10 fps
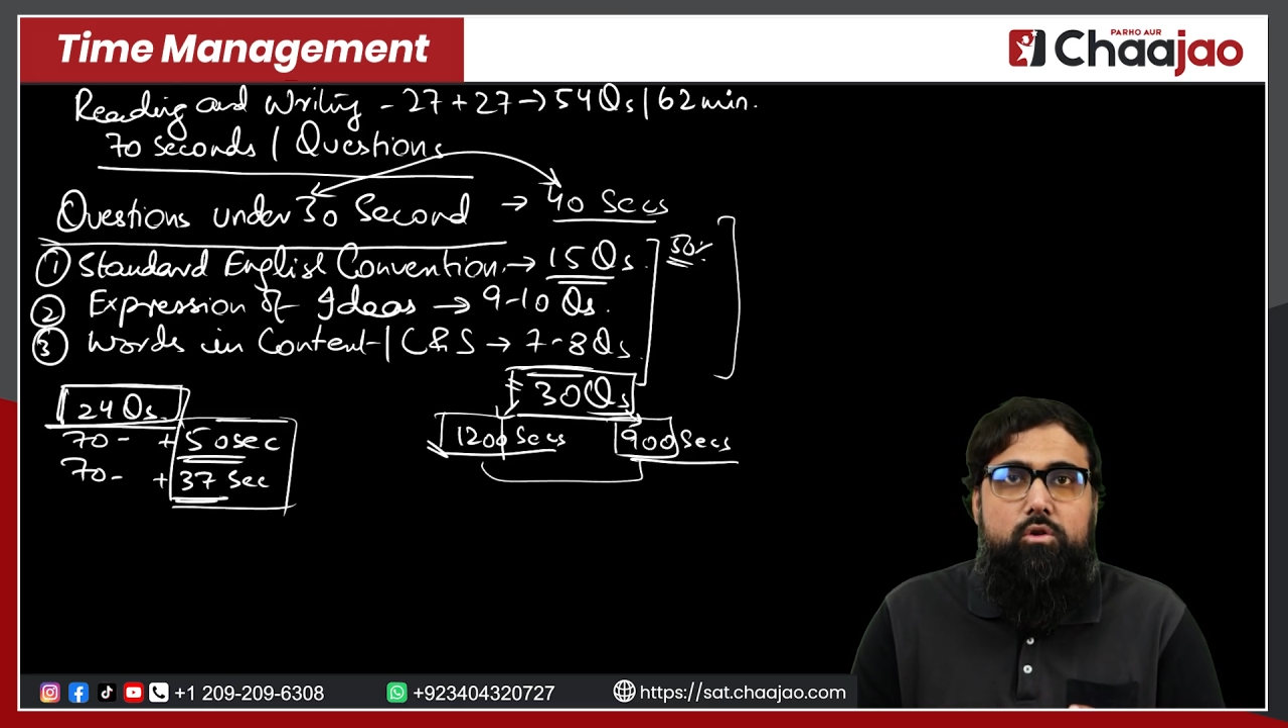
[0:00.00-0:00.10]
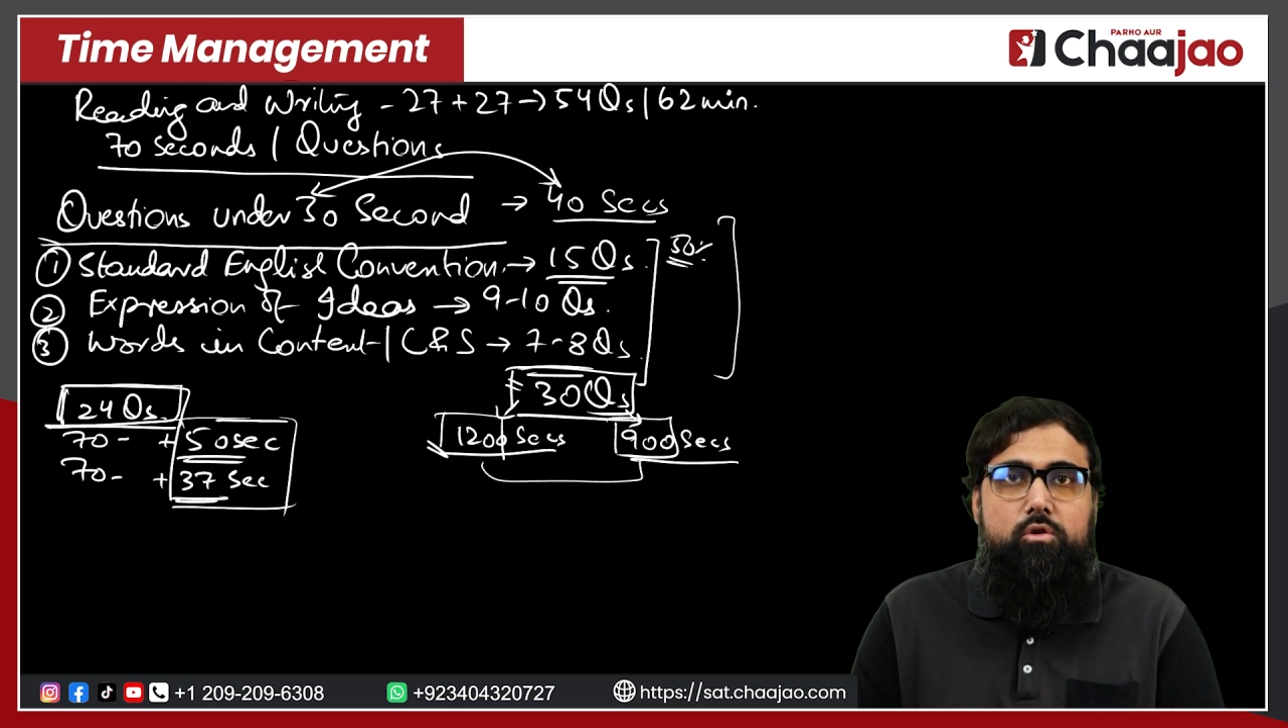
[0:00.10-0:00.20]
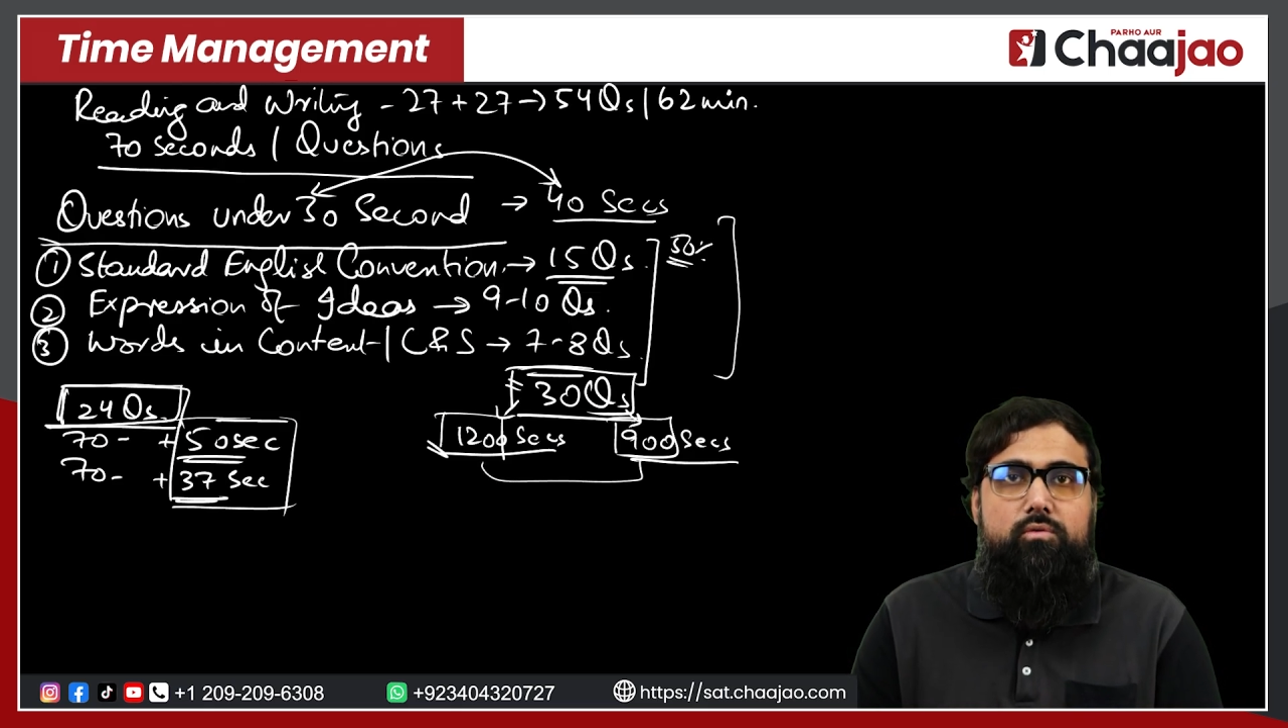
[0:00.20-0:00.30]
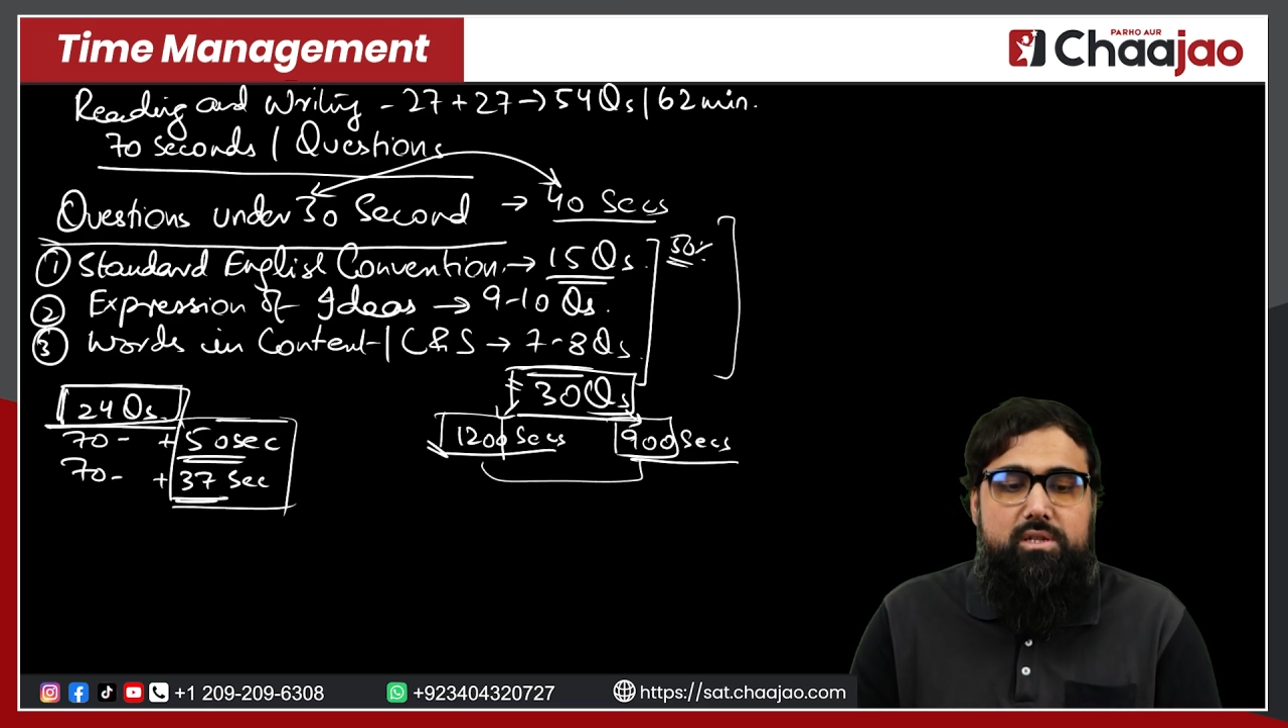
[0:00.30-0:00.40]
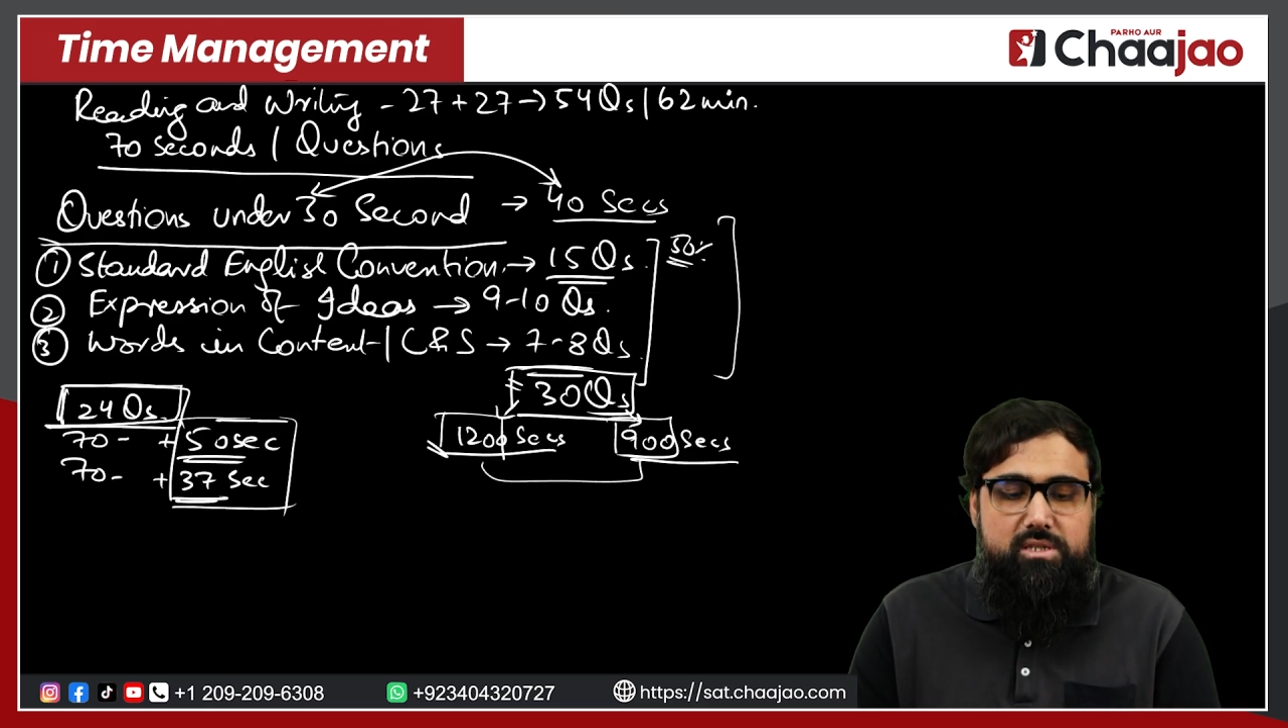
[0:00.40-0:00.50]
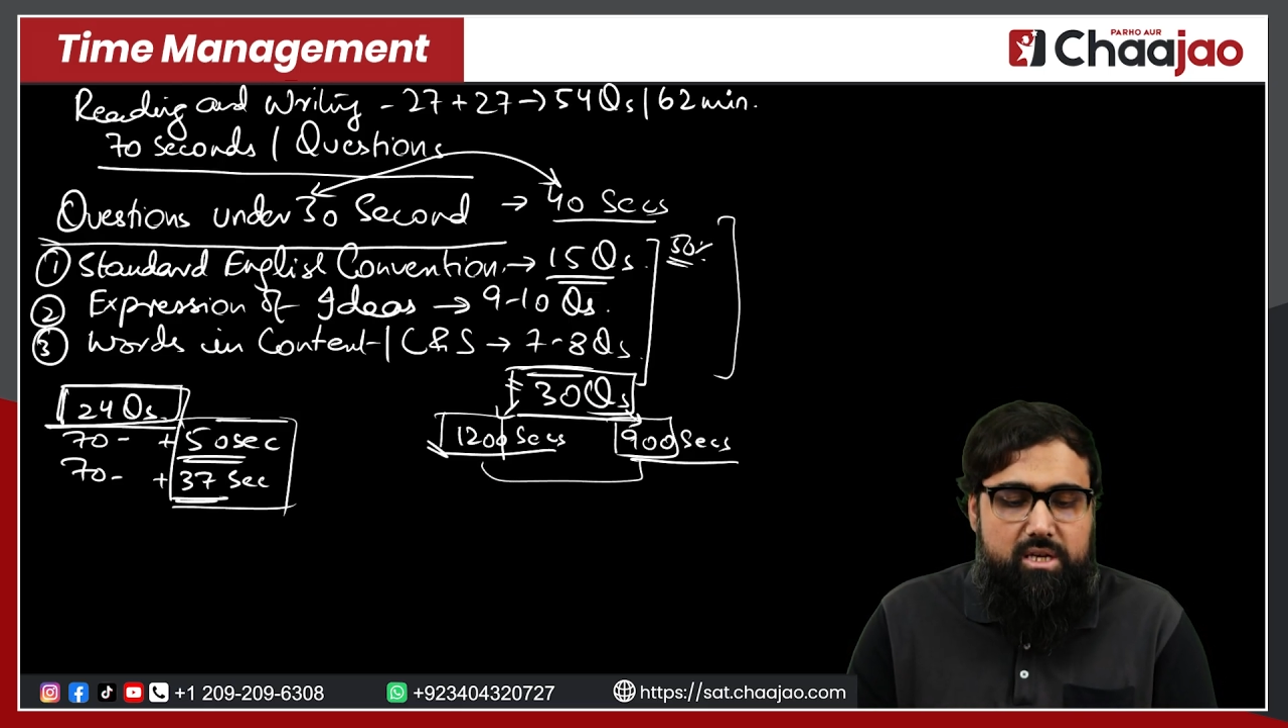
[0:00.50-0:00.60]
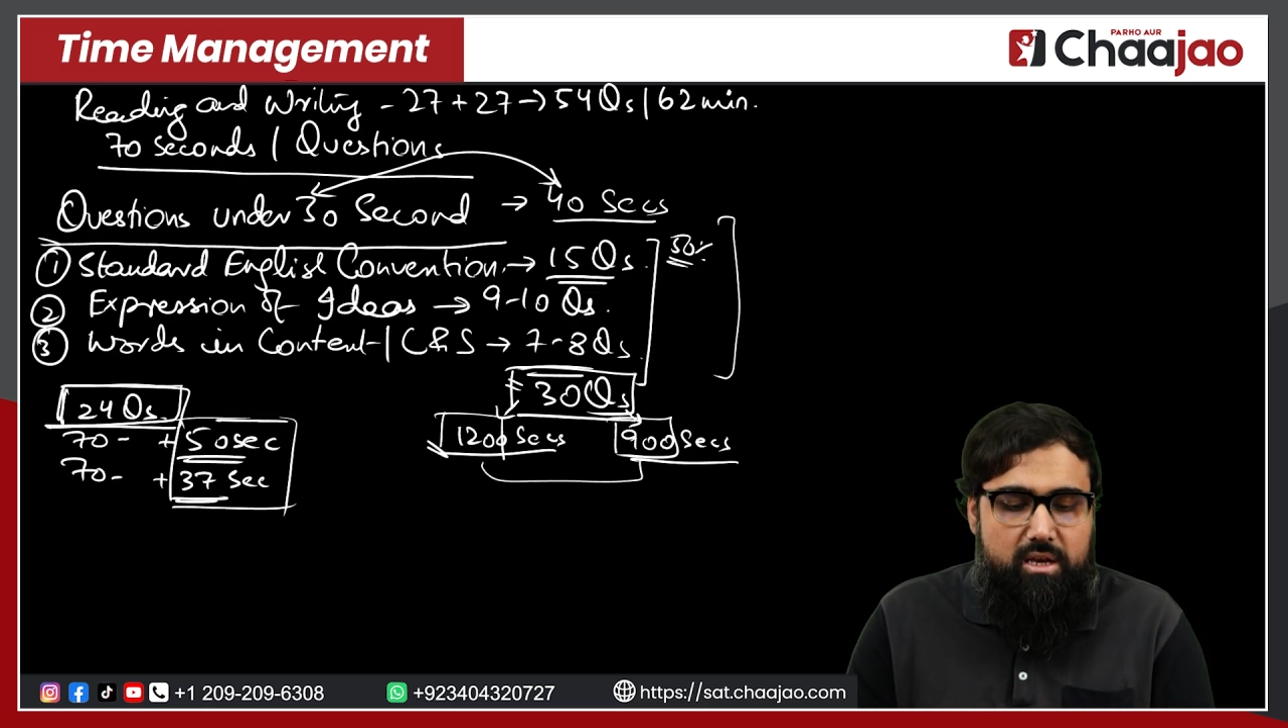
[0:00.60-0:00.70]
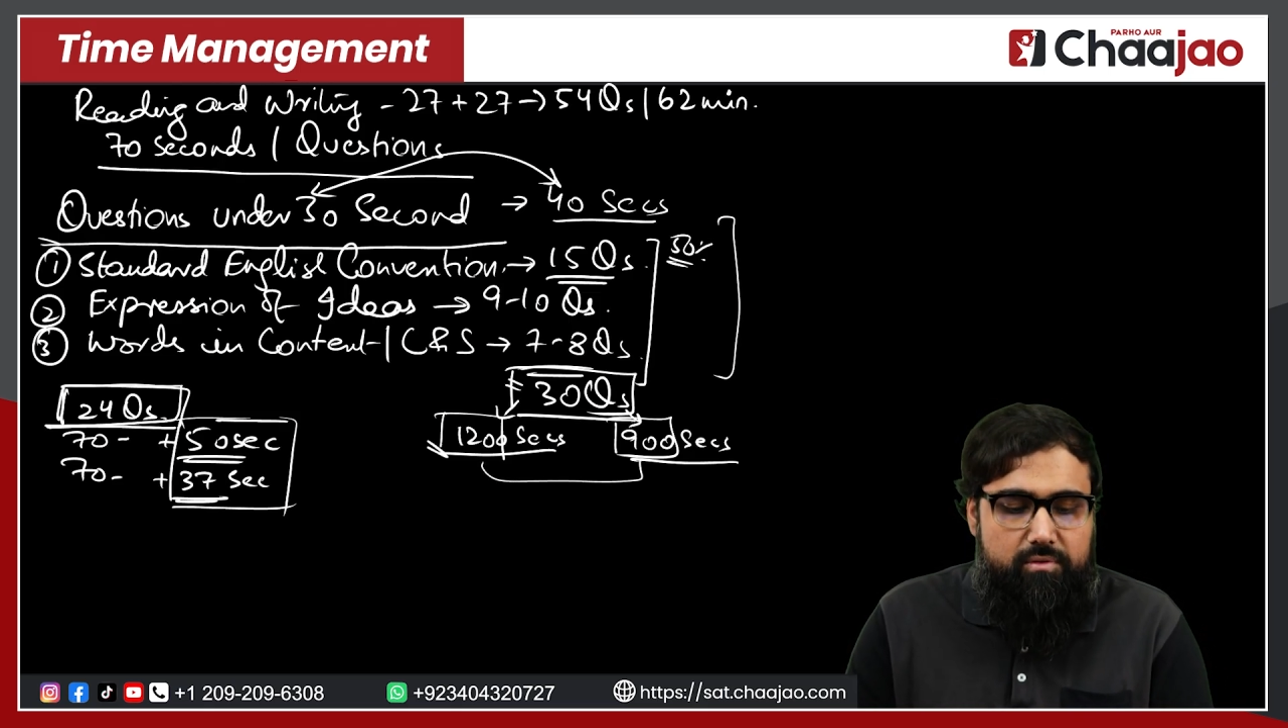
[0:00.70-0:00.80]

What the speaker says: you will save